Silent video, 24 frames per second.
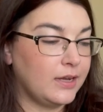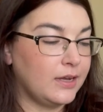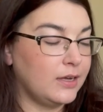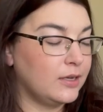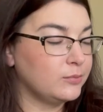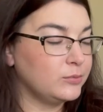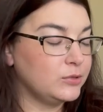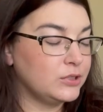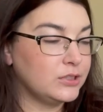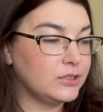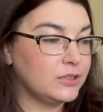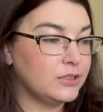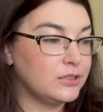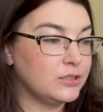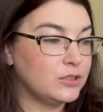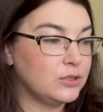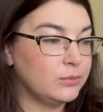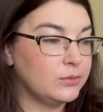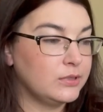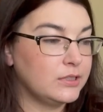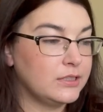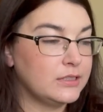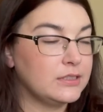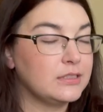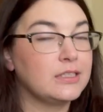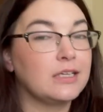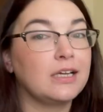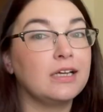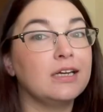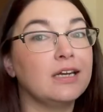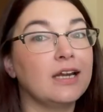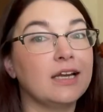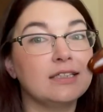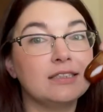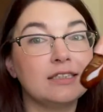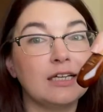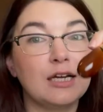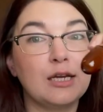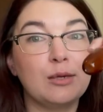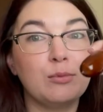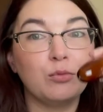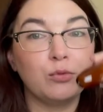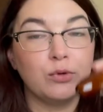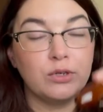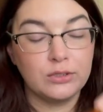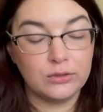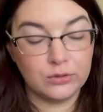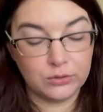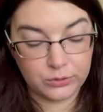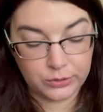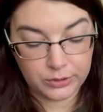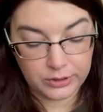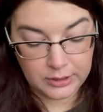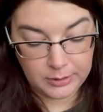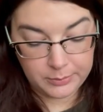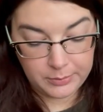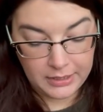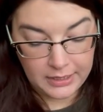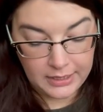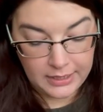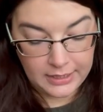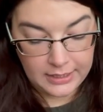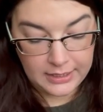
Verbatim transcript: I'm just gonna assume this is like a nighttime wrinkle cream.